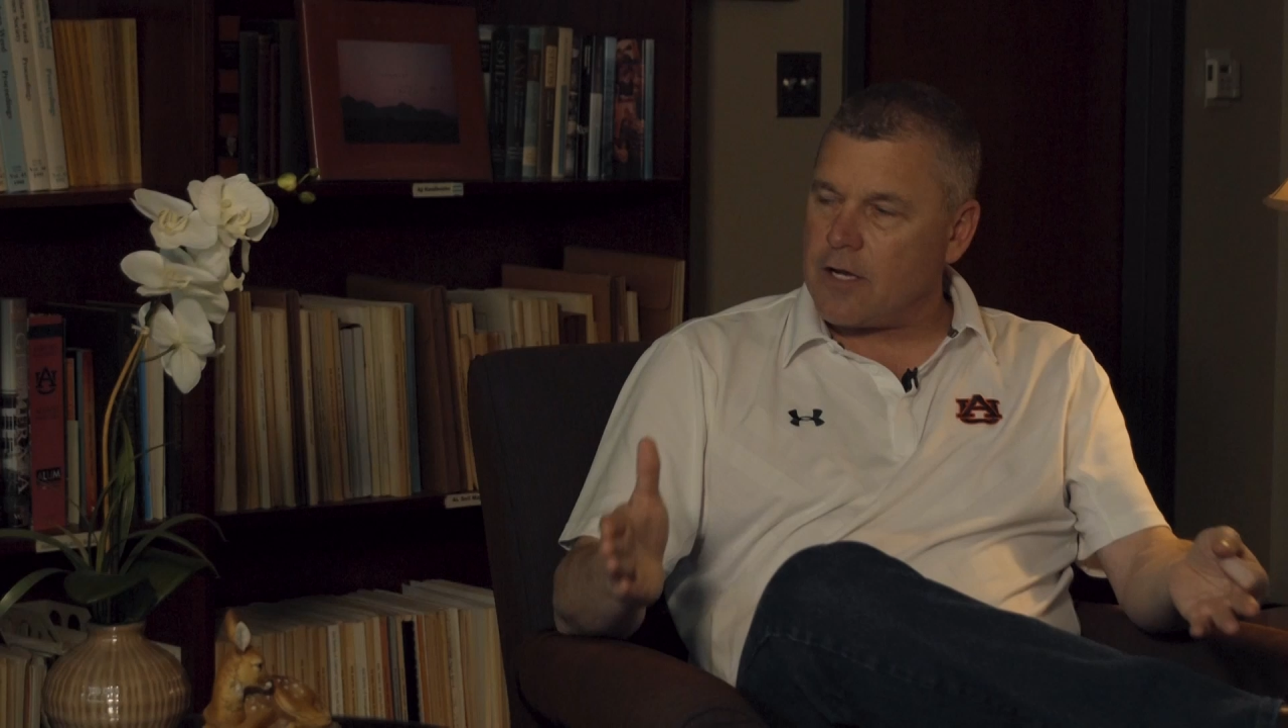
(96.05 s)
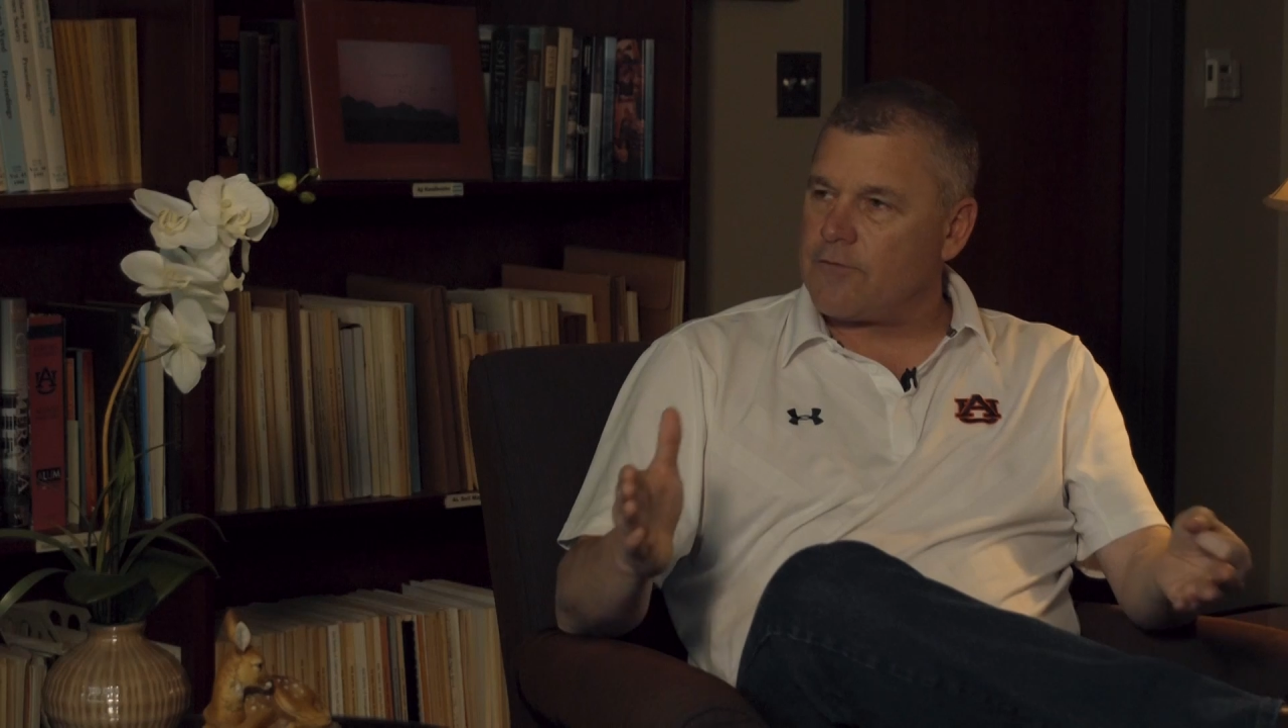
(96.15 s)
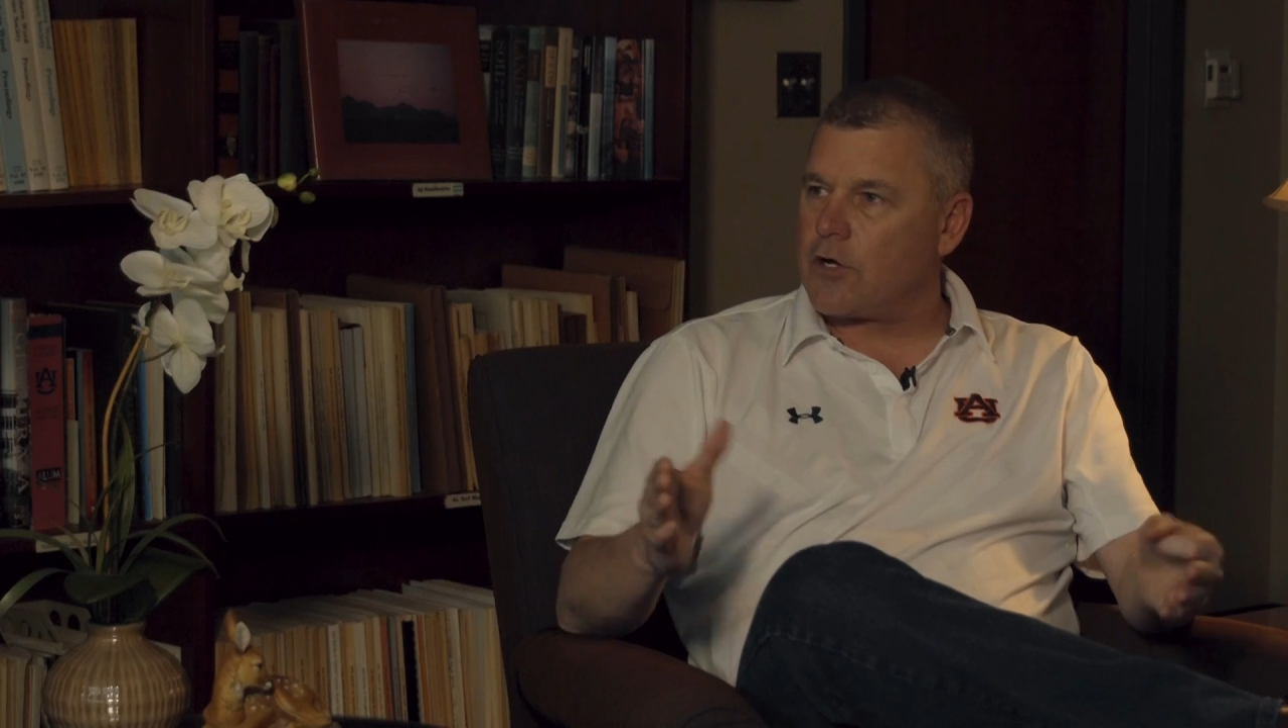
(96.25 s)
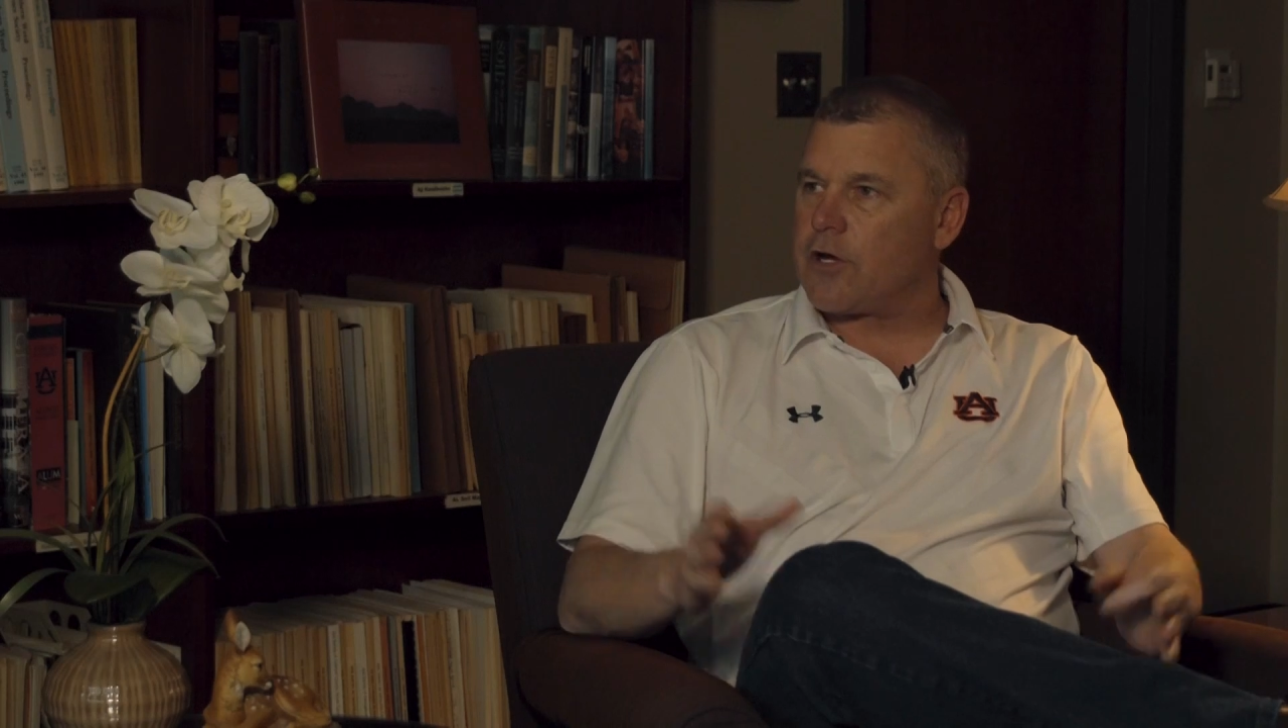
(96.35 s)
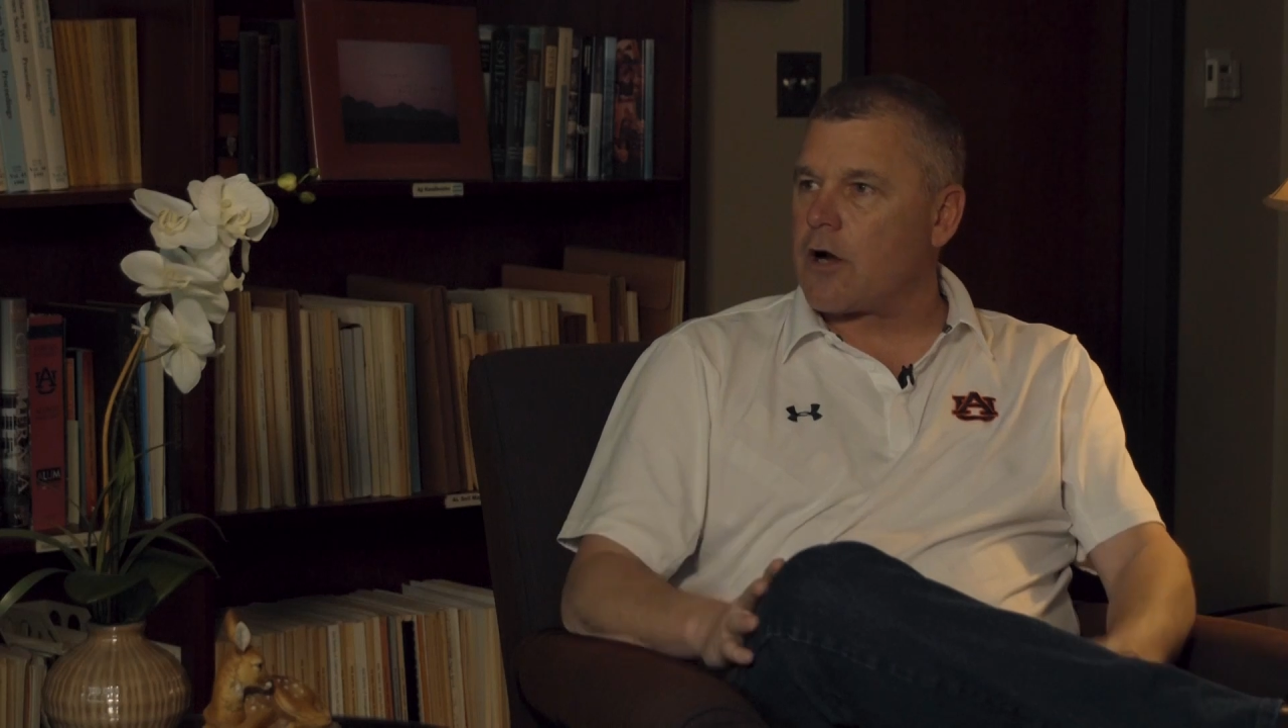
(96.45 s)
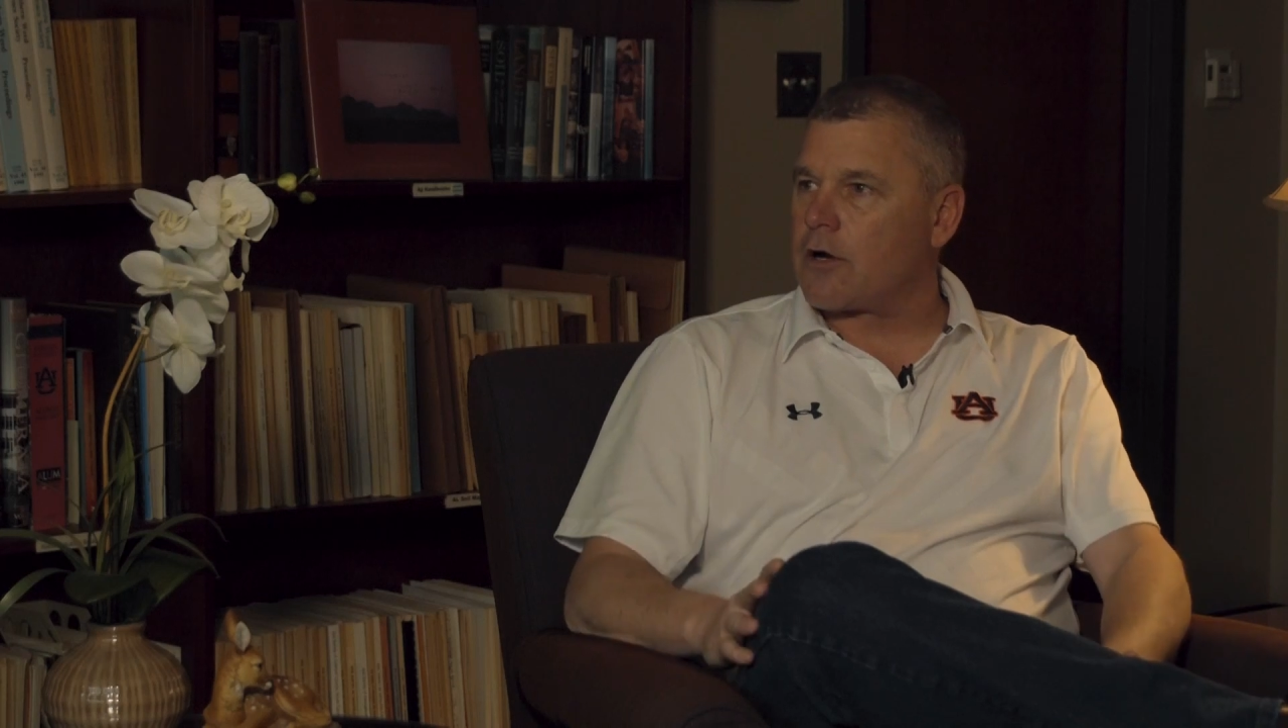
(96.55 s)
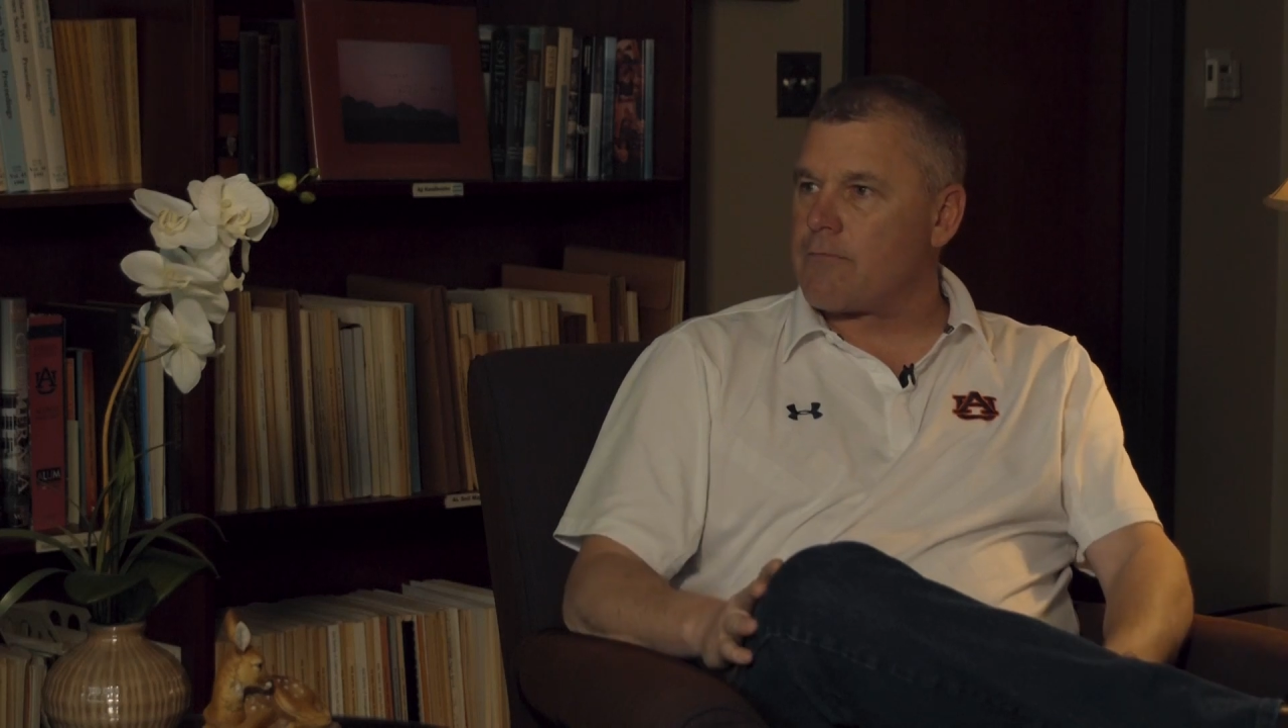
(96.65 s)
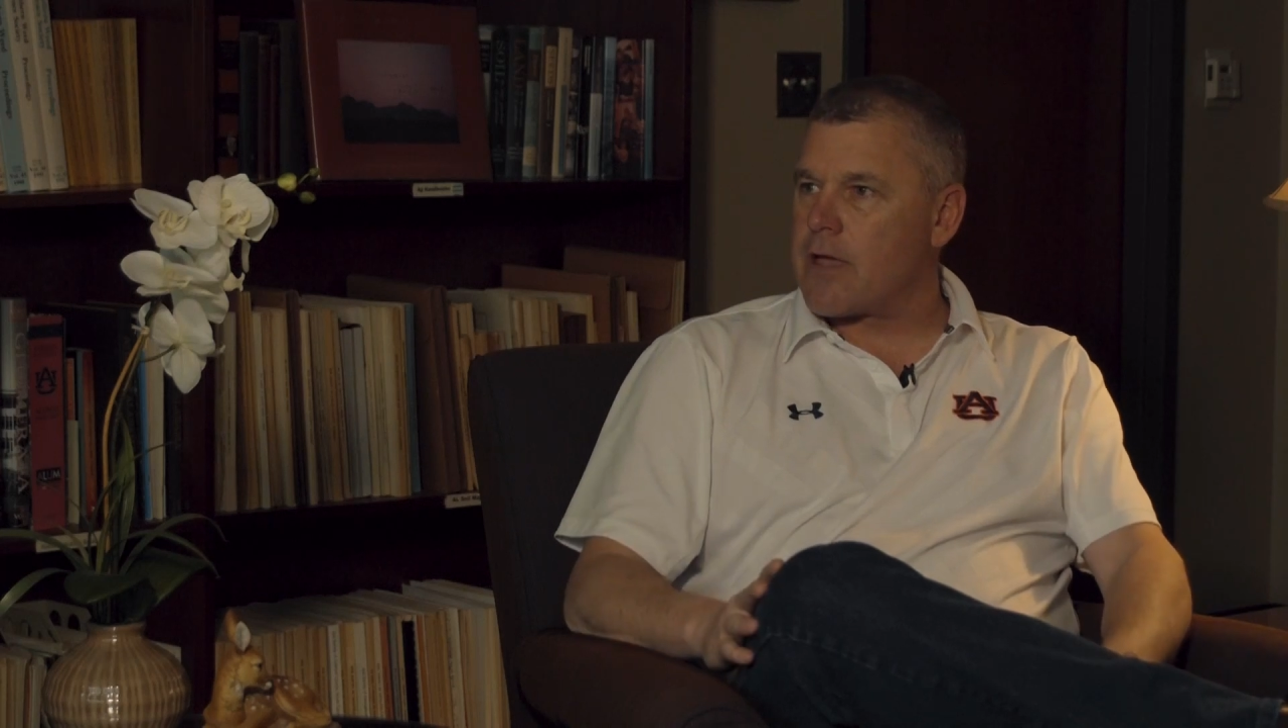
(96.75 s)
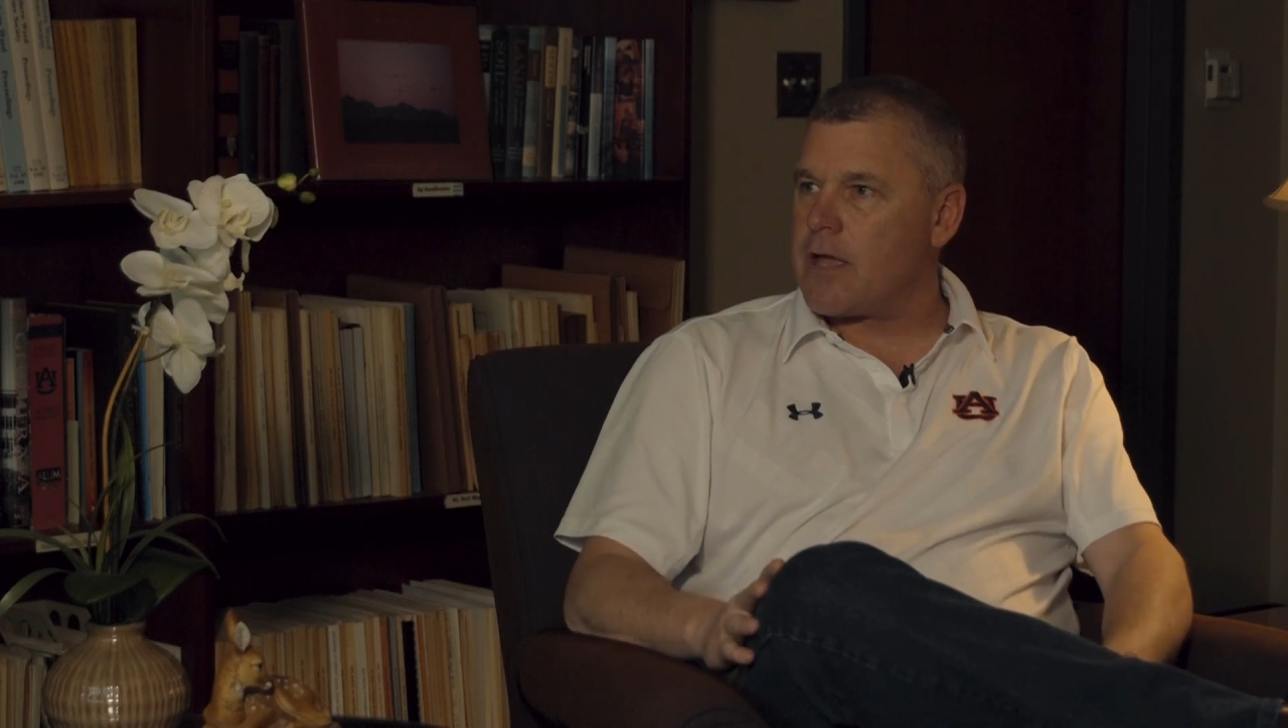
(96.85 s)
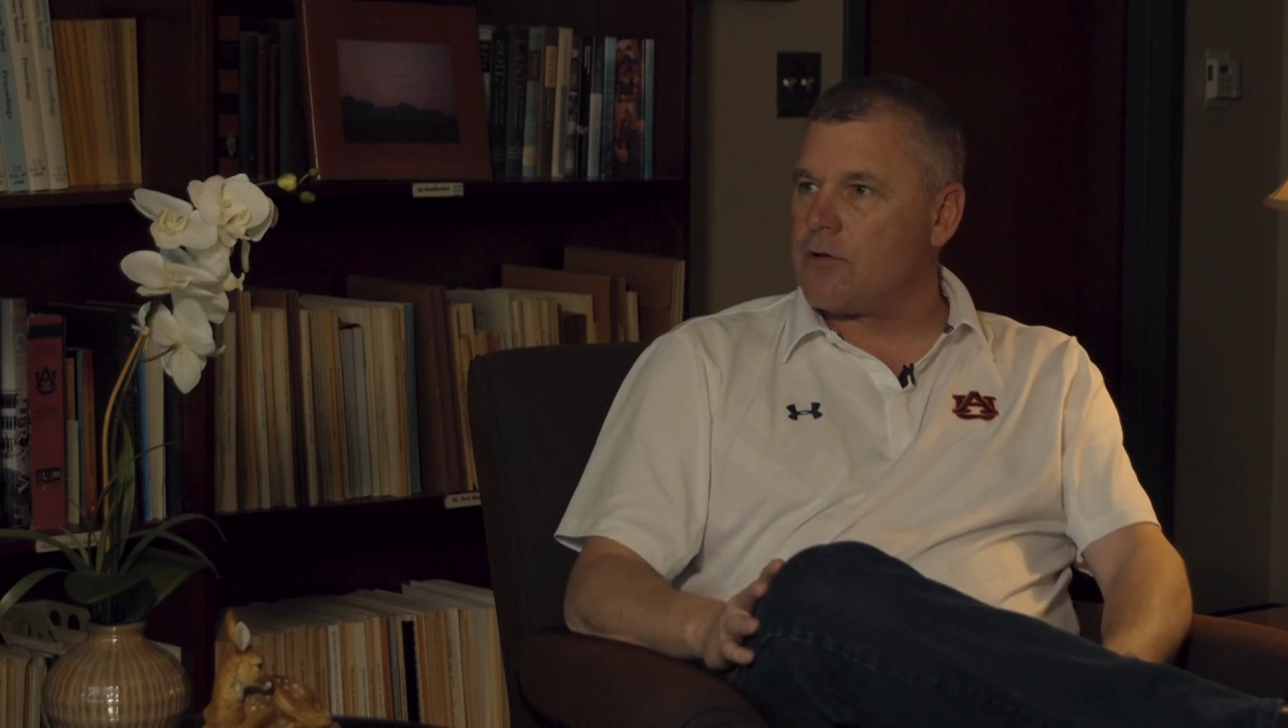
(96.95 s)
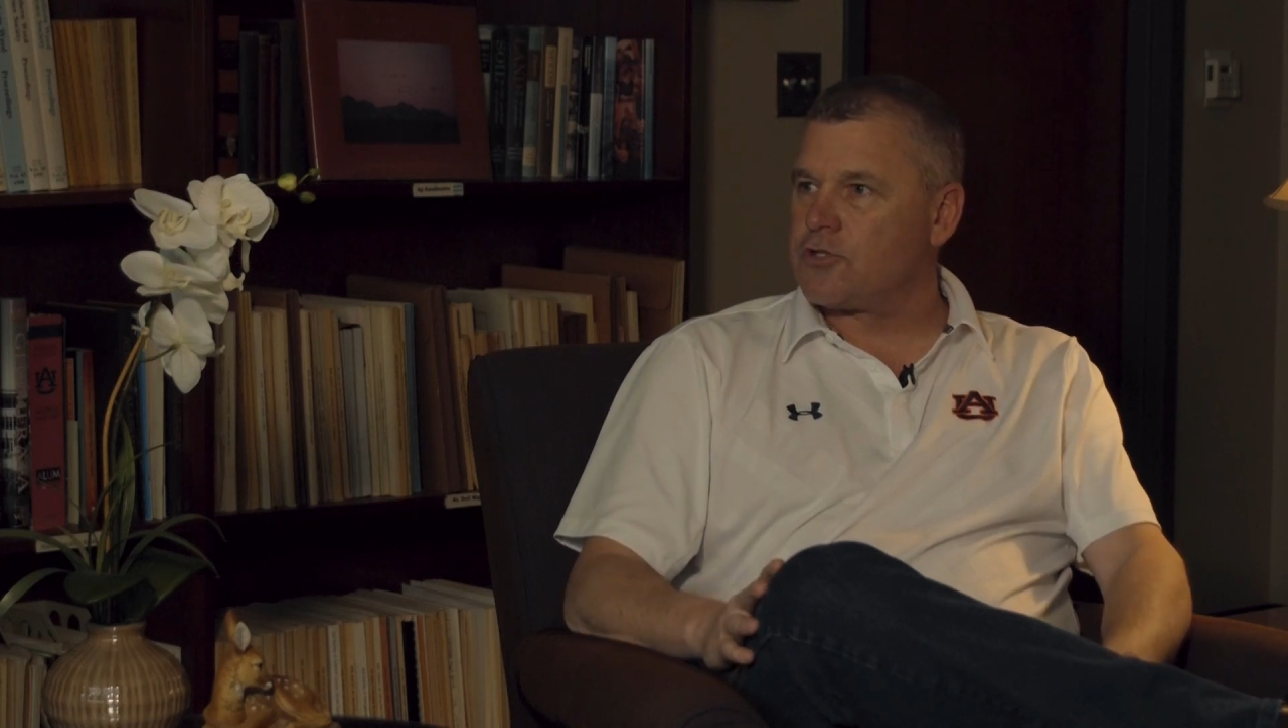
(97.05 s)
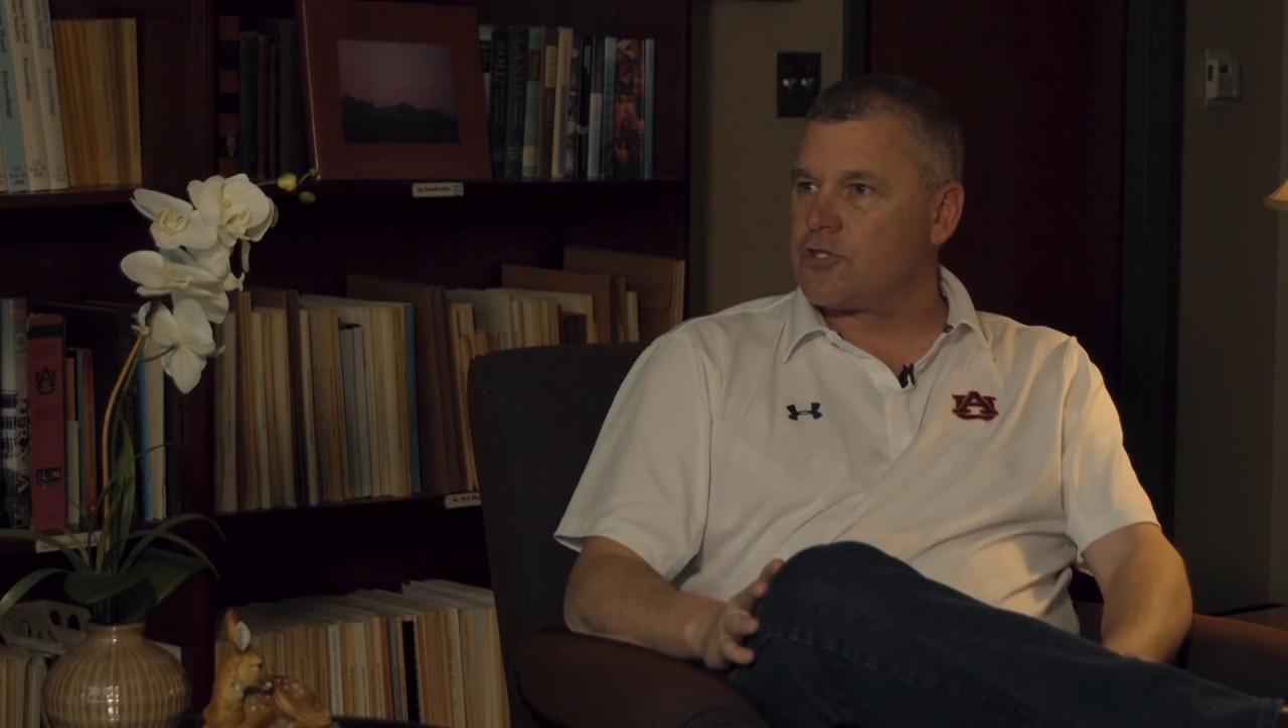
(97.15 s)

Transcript: of your younger males